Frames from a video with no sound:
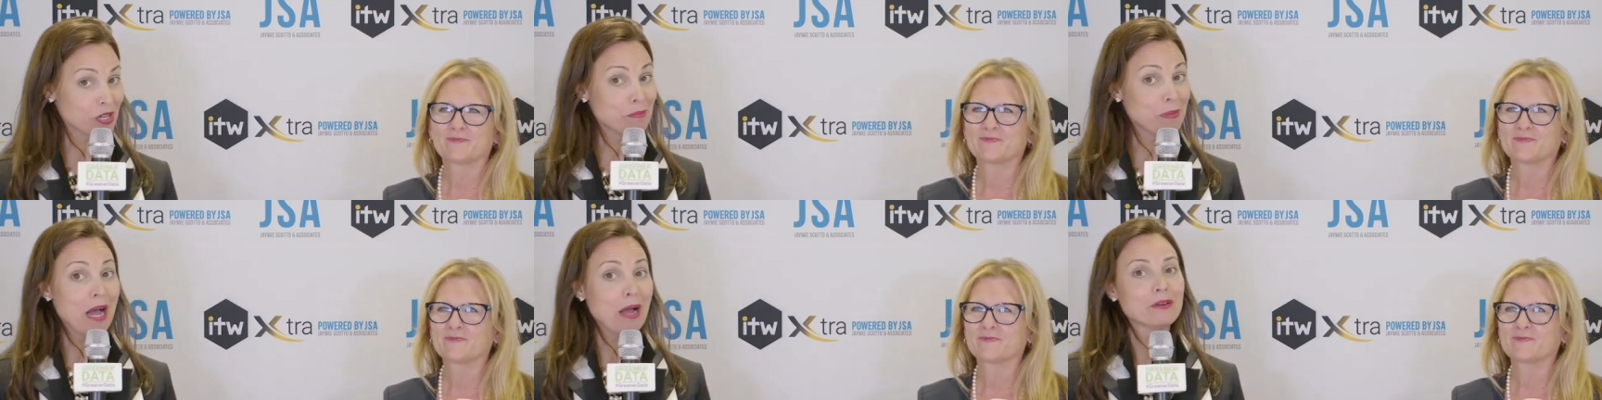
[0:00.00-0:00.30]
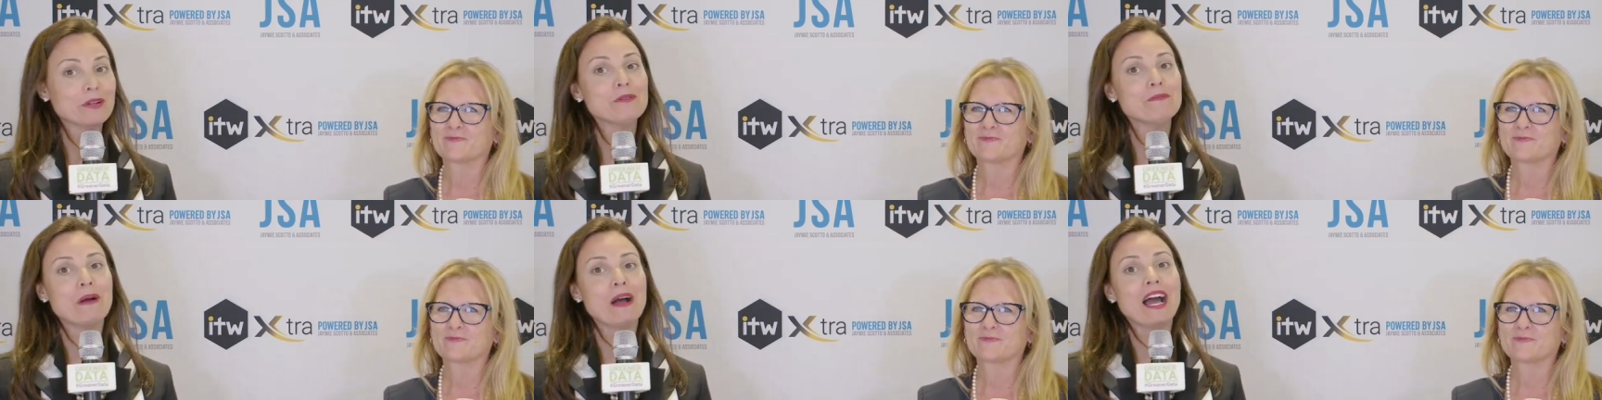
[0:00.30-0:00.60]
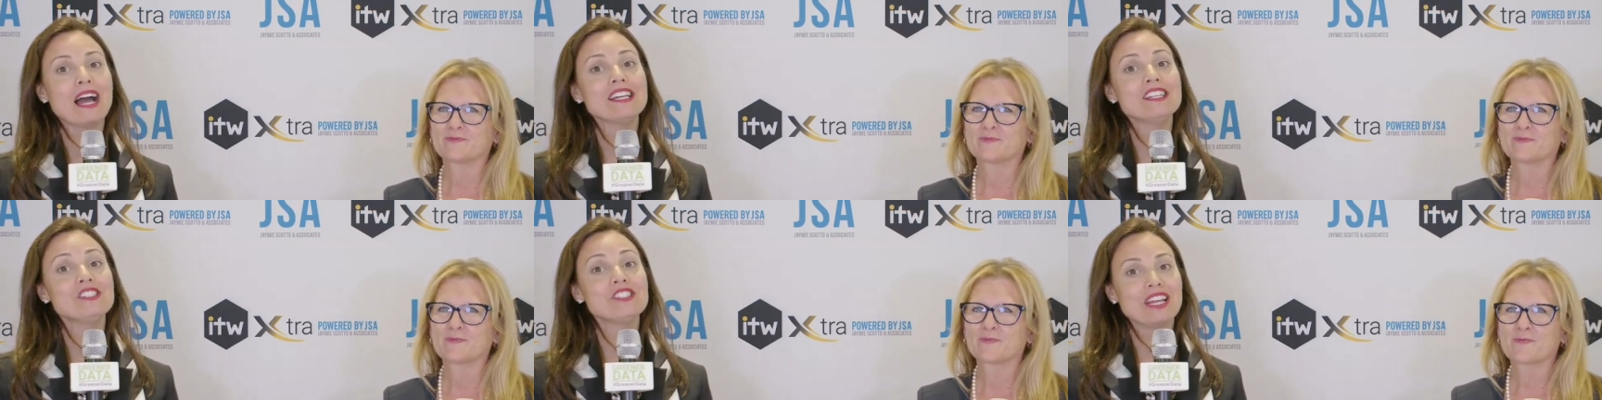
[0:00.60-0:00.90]
Speaker 1: powered
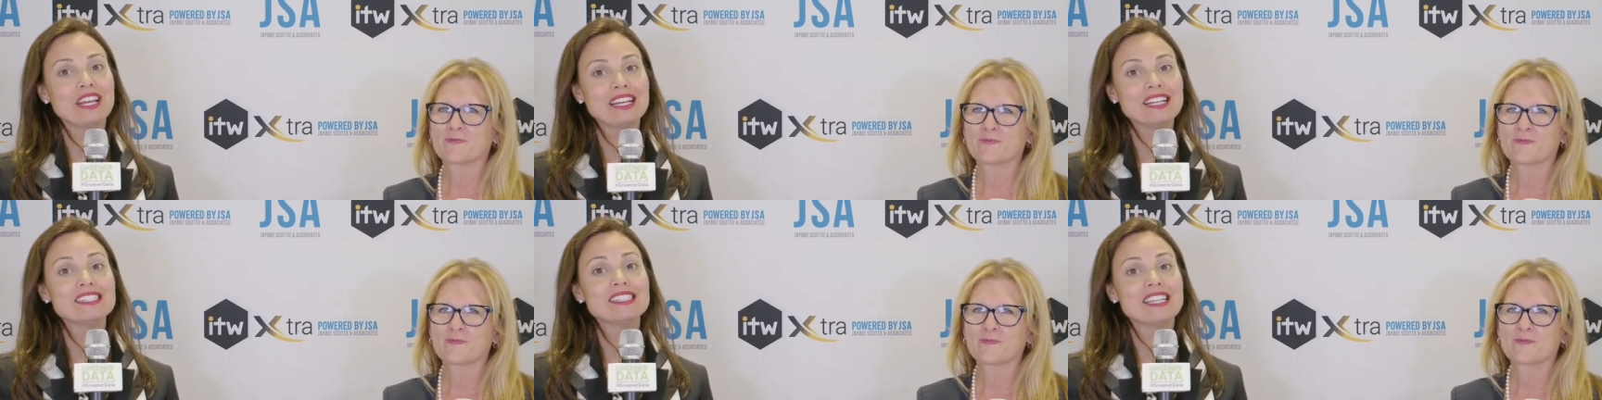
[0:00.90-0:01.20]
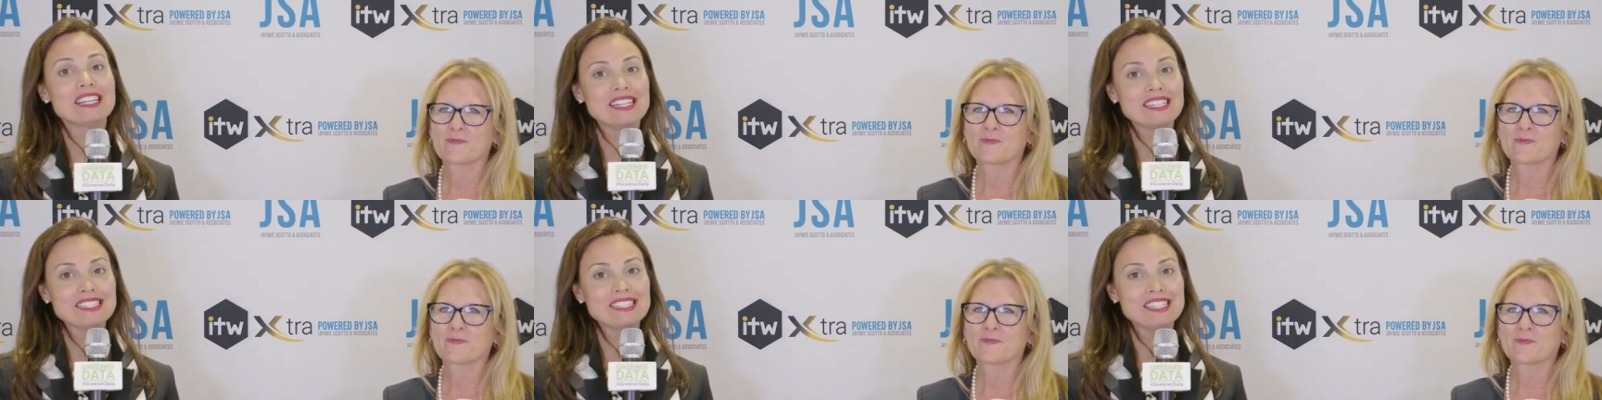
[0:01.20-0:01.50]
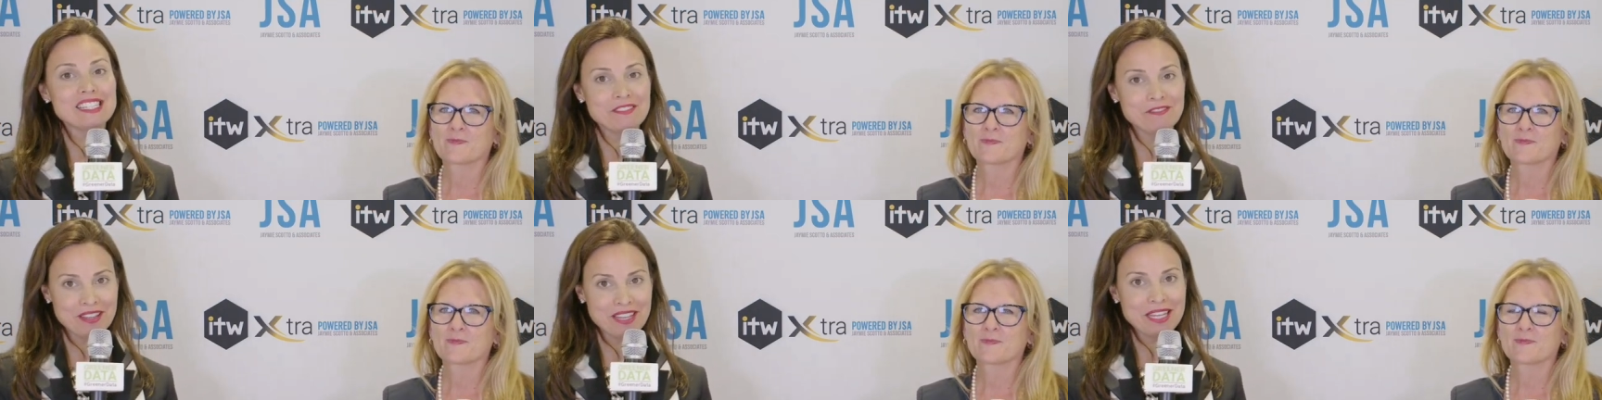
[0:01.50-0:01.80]
by JSA
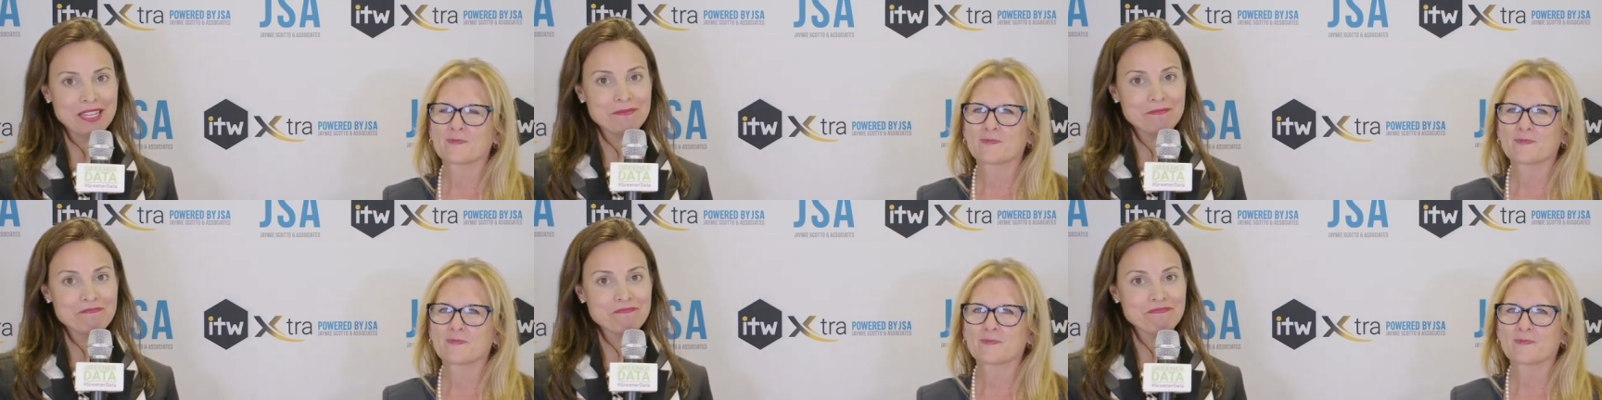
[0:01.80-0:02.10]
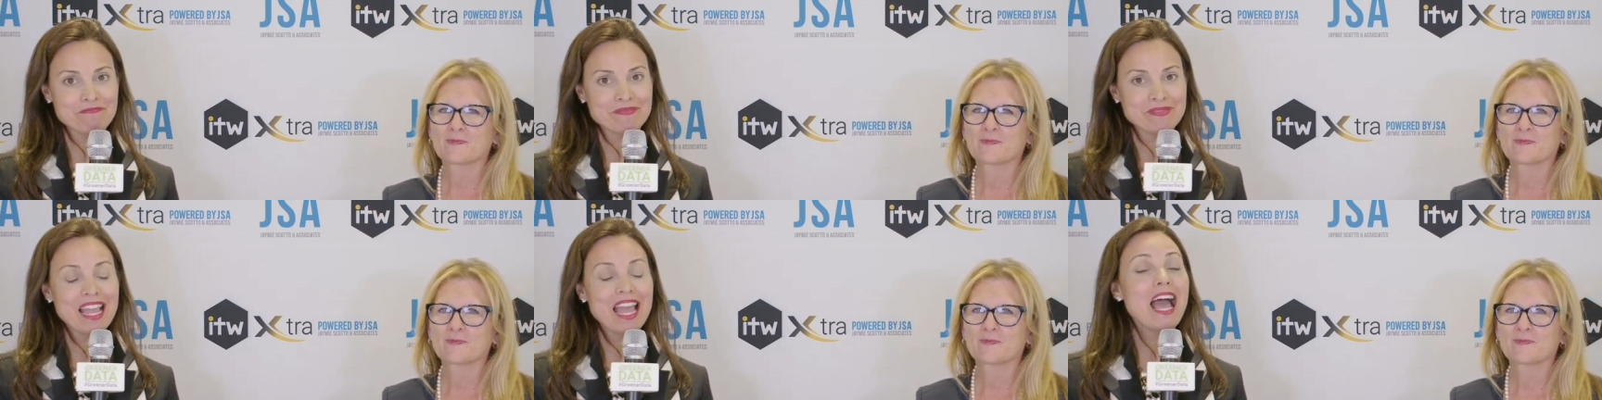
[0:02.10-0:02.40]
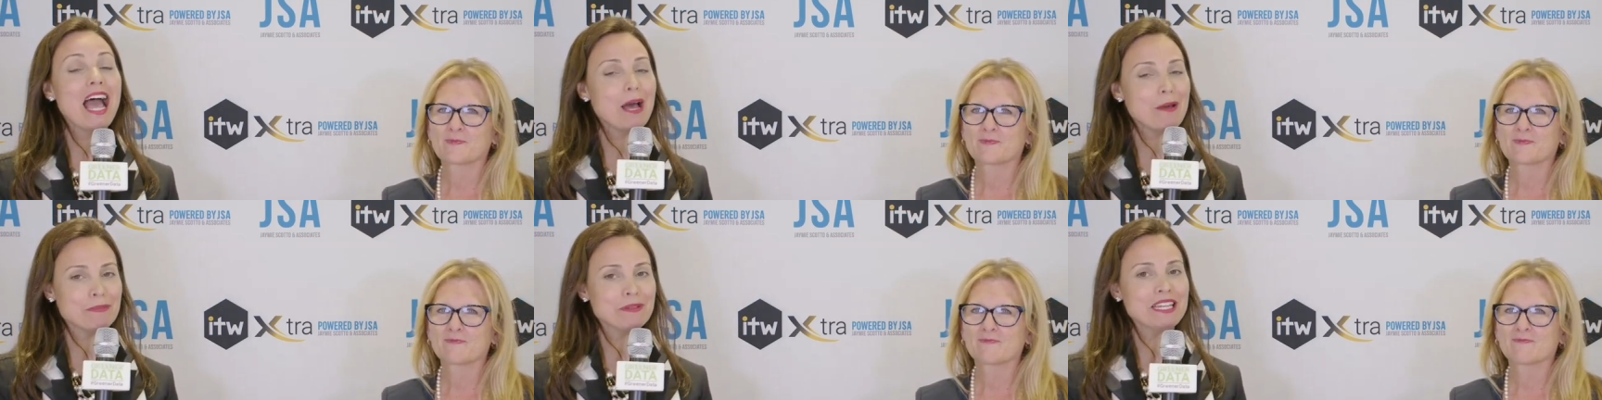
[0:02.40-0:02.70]
TV.
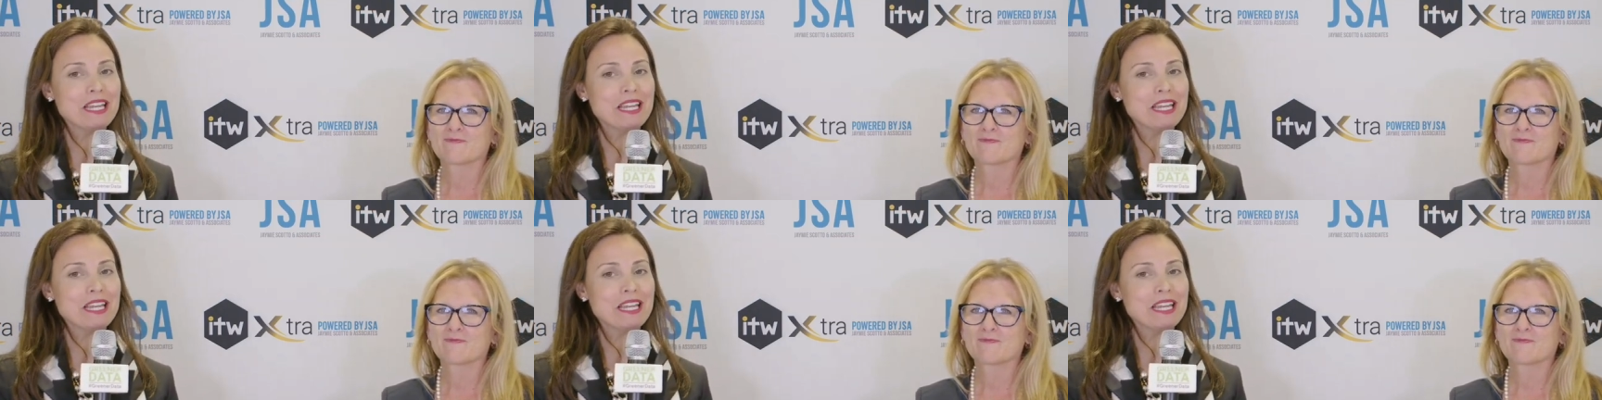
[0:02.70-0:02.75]
Happy